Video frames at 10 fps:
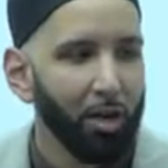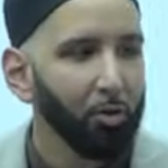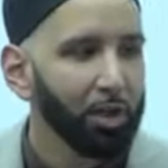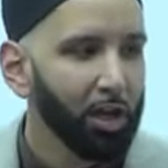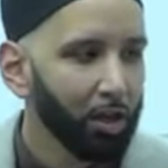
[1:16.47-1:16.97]

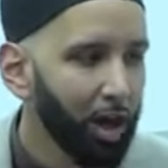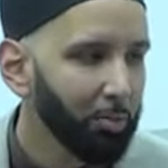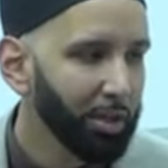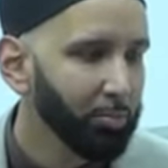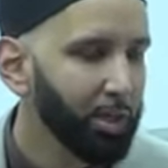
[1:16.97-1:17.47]
not only
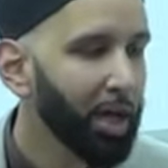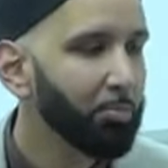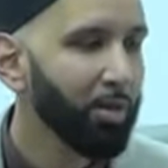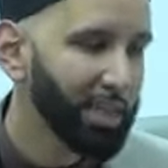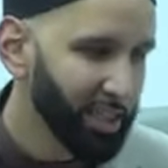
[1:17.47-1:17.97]
alarming but
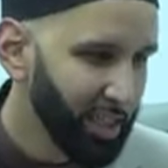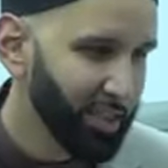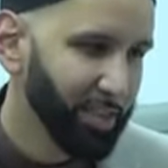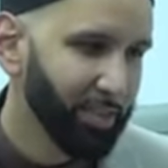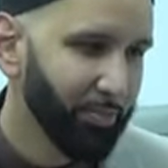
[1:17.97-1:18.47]

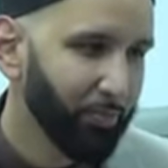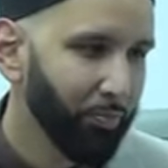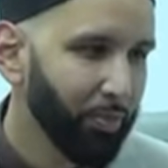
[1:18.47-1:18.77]
unprecedented.